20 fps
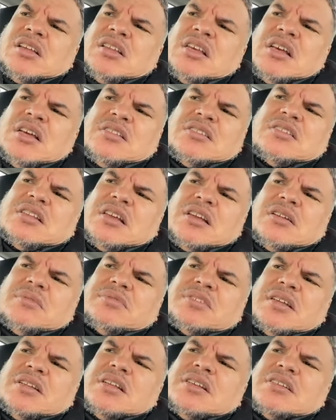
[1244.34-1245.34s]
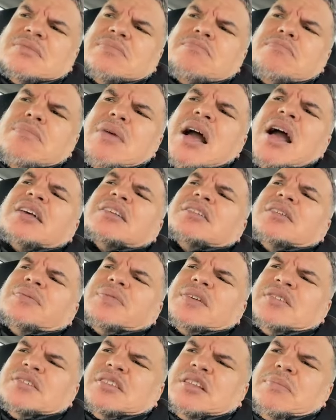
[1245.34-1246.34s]
You understand what I'm saying? There's
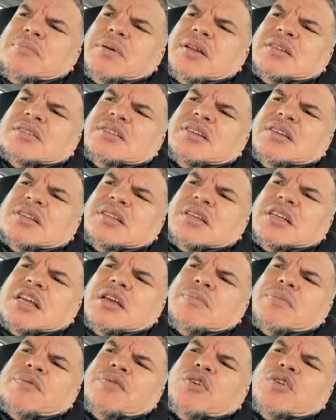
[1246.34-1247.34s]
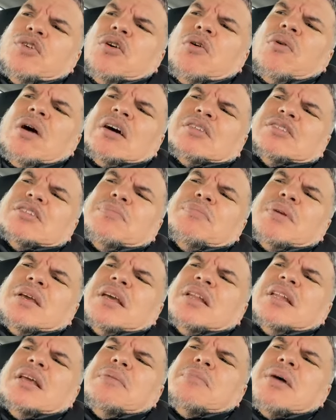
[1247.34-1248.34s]
massive instability in the game. If you go out to
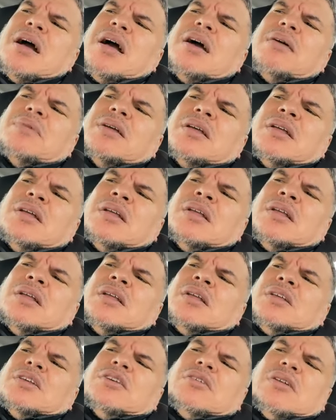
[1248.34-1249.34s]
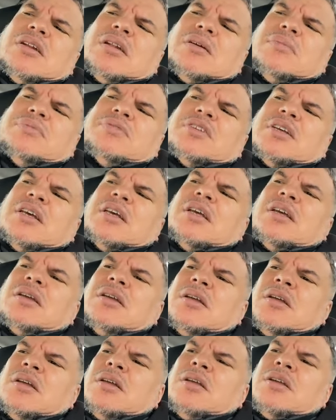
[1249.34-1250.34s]
be an Imam, you know what I'm saying?
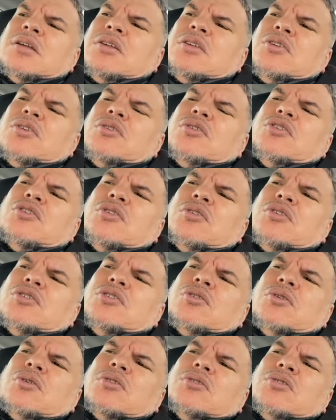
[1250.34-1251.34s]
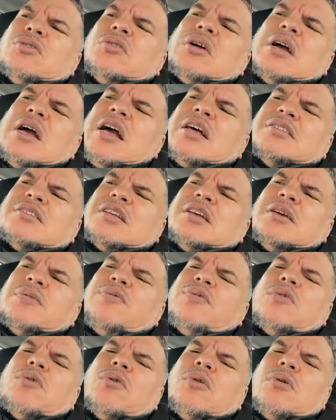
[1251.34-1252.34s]
You're asking
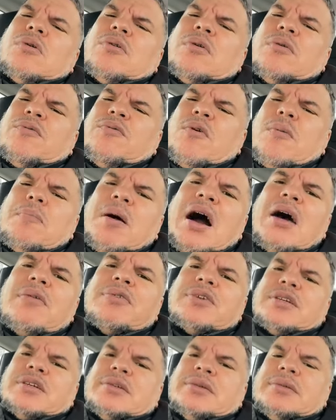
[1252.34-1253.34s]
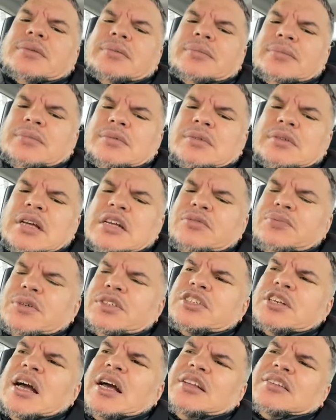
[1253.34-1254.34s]
for poverty. That's
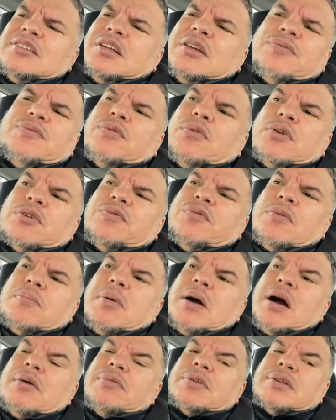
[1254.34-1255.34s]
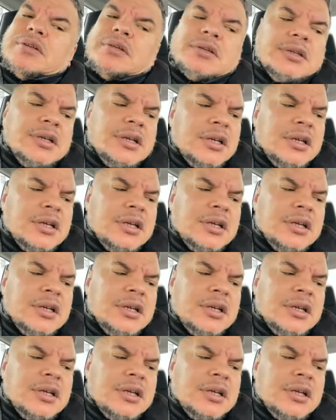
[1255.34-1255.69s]
what you're asking for poverty.